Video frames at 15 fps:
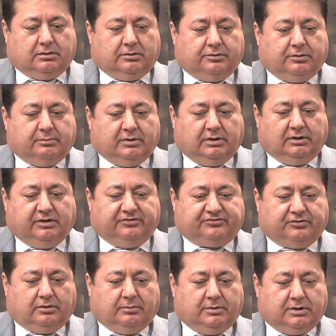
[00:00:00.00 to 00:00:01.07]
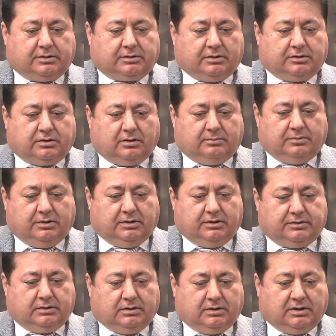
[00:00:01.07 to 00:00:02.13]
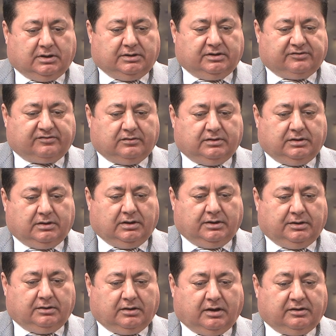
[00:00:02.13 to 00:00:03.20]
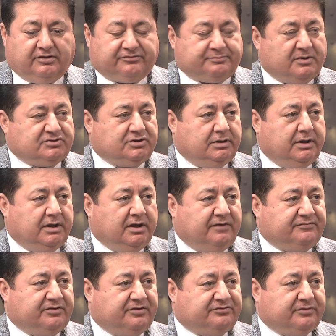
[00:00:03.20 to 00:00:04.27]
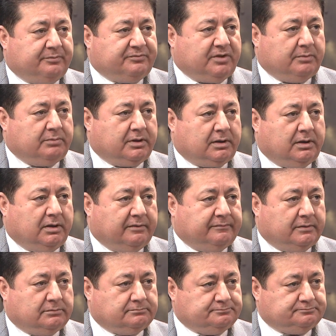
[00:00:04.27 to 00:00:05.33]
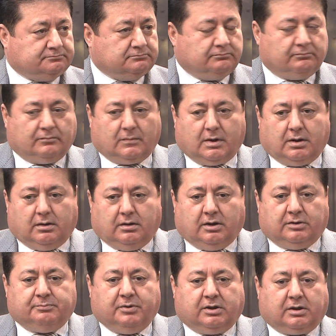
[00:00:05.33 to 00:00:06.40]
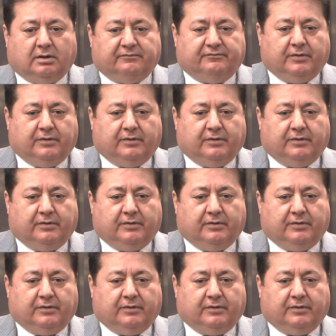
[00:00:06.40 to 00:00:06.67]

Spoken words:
The Middle Eastern American community, honestly, and especially after September 11, it became